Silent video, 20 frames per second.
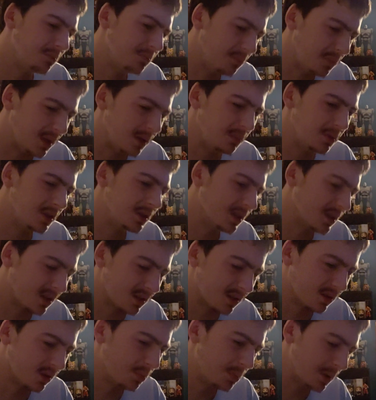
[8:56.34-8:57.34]
maybe done
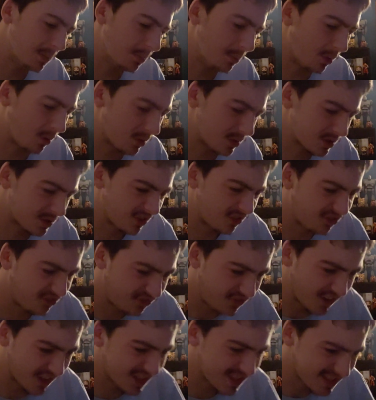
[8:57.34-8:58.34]
a little bit more to
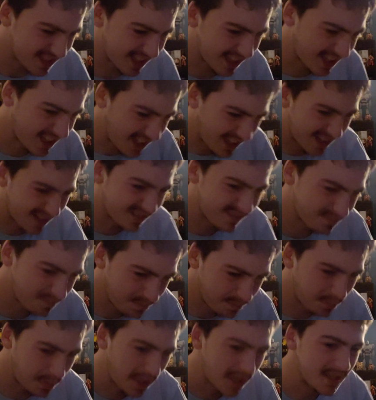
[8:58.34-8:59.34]
fix that kind of
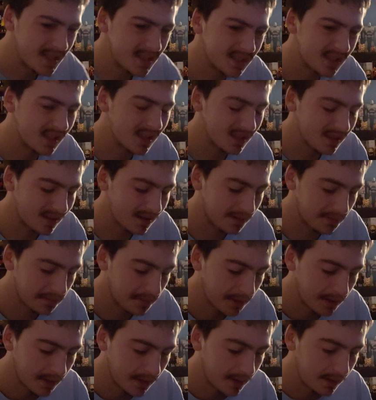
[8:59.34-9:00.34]
pacing in there,
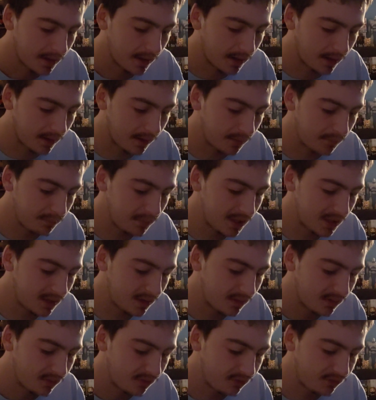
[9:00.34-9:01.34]
uh, made
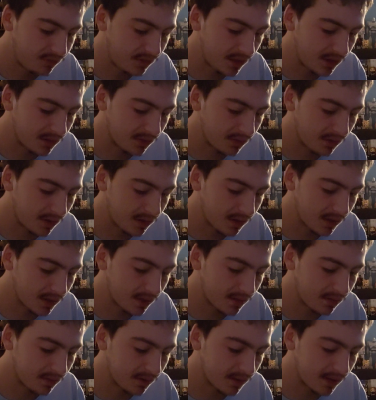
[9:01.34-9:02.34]
it feel a little